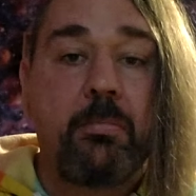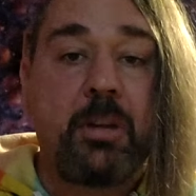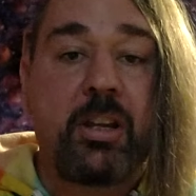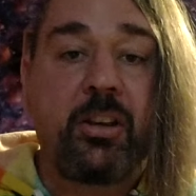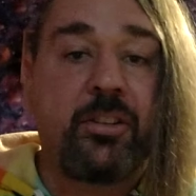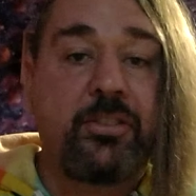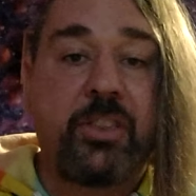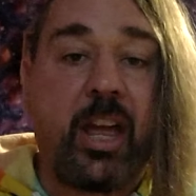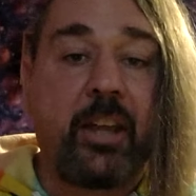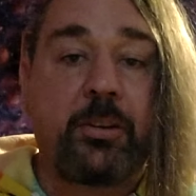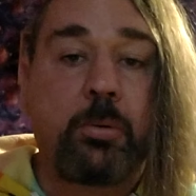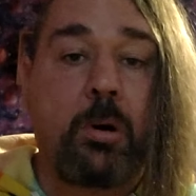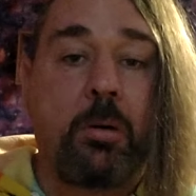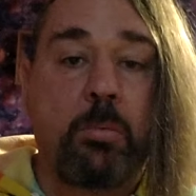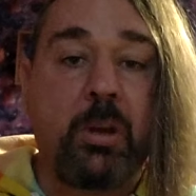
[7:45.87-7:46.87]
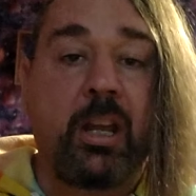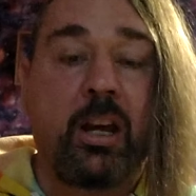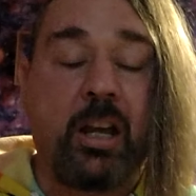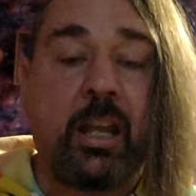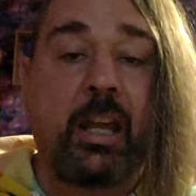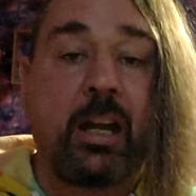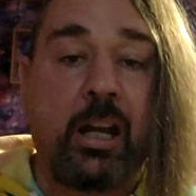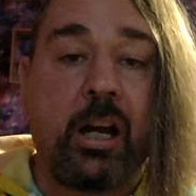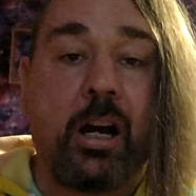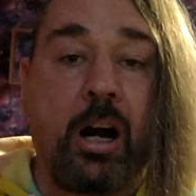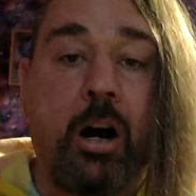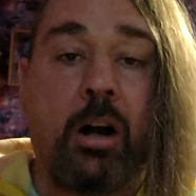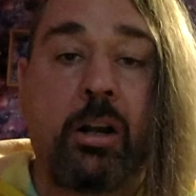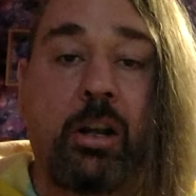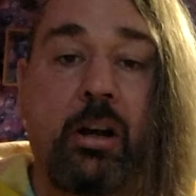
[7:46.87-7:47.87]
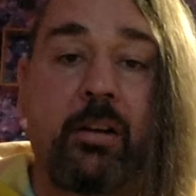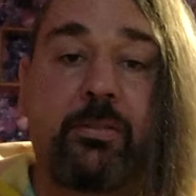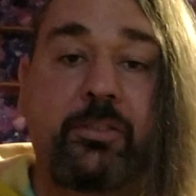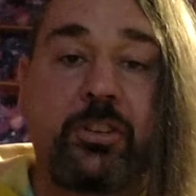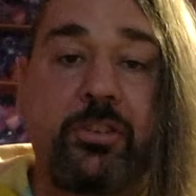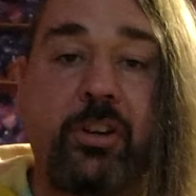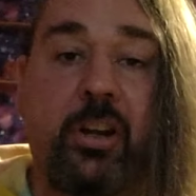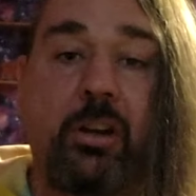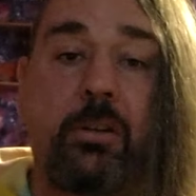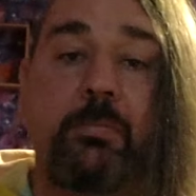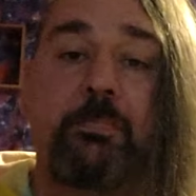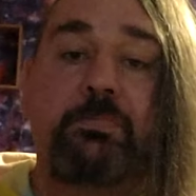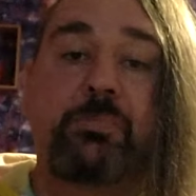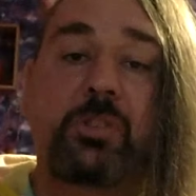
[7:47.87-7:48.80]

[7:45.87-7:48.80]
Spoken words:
because that's what we are here on earth to do.